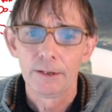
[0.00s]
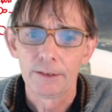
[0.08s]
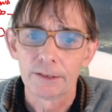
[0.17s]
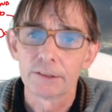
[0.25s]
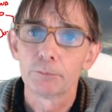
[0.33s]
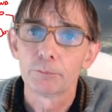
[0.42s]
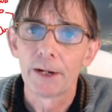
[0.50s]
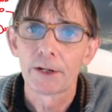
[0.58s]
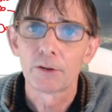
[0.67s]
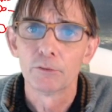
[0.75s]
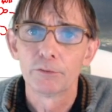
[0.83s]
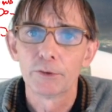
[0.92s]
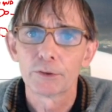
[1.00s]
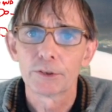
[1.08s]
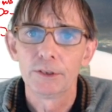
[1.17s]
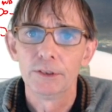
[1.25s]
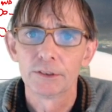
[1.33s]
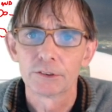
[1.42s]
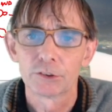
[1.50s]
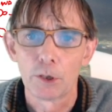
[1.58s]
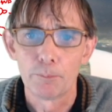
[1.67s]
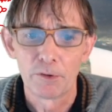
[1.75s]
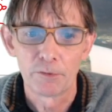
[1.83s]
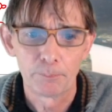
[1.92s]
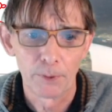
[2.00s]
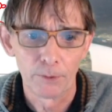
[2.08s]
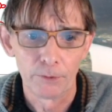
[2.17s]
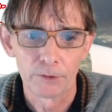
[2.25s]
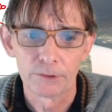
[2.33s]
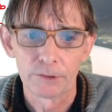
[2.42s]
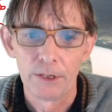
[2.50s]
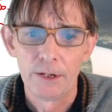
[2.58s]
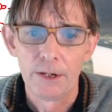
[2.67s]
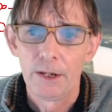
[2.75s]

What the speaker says: That is by converting the sum of products